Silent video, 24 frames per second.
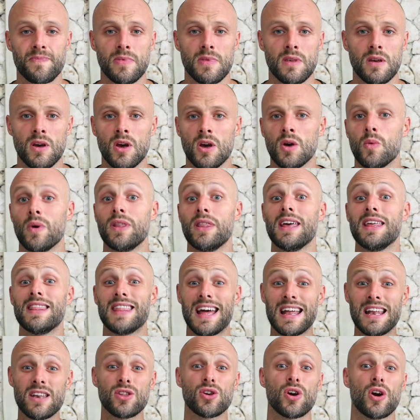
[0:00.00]
when they
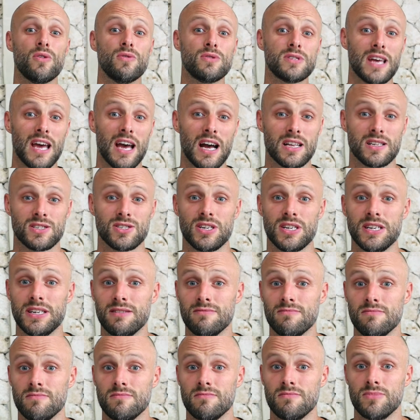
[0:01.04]
then go to actually
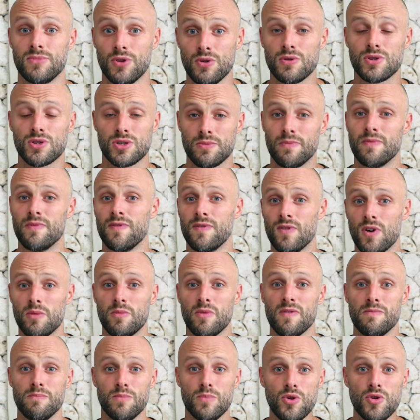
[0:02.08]
do some form
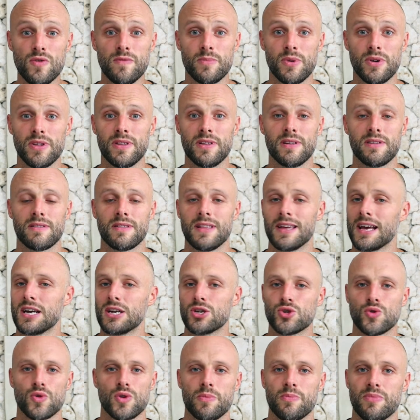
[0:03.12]
of movement, they get
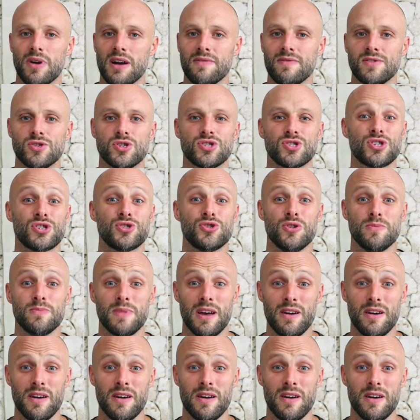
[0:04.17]
short of breath and just assume they're